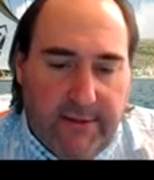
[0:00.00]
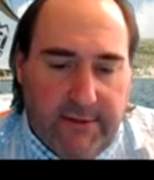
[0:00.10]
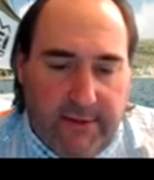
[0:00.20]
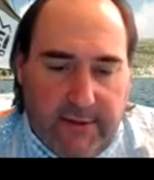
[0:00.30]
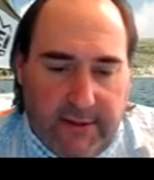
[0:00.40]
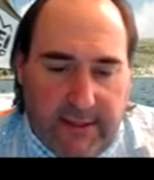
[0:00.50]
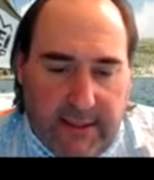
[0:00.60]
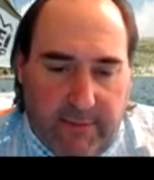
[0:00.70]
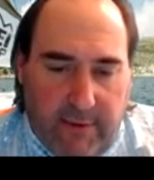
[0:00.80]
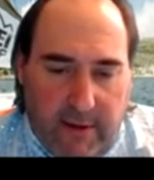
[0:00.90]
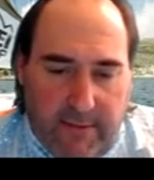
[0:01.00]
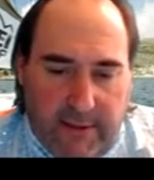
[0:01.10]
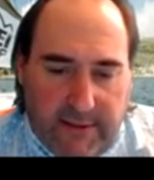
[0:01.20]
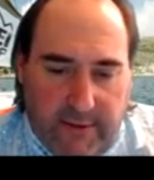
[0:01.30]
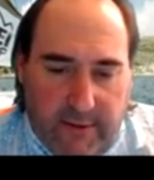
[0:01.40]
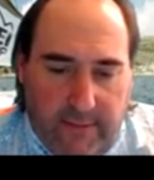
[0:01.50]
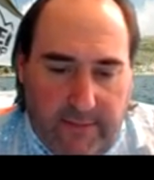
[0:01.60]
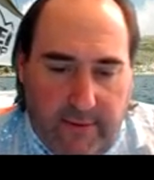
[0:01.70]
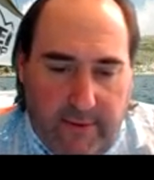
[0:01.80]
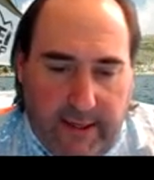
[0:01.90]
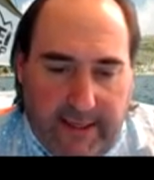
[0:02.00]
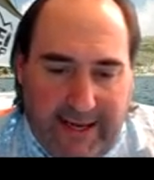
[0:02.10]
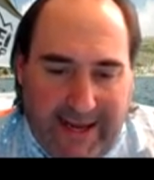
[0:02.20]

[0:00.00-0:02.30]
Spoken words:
So it looks like probably 0.8,